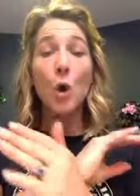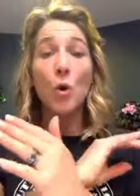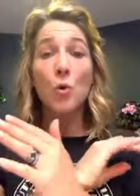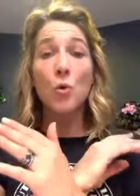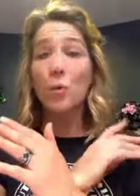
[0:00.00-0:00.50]

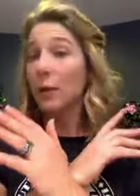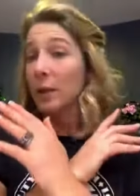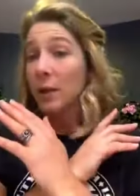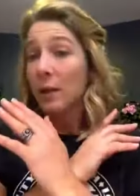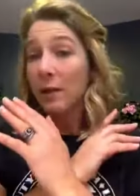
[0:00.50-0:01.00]
who
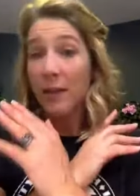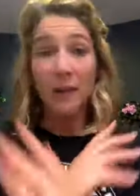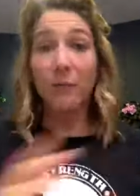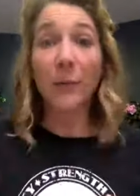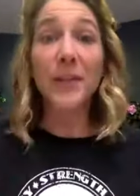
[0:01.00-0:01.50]

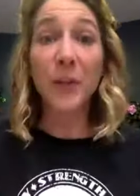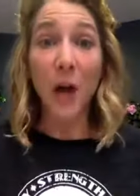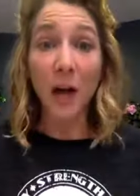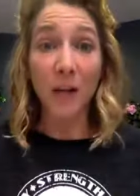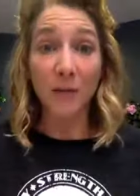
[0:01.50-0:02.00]
they've
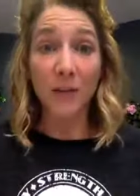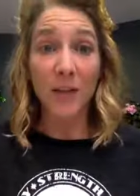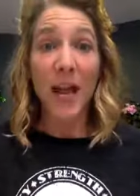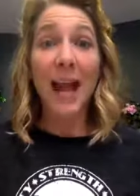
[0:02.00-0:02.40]
resolved.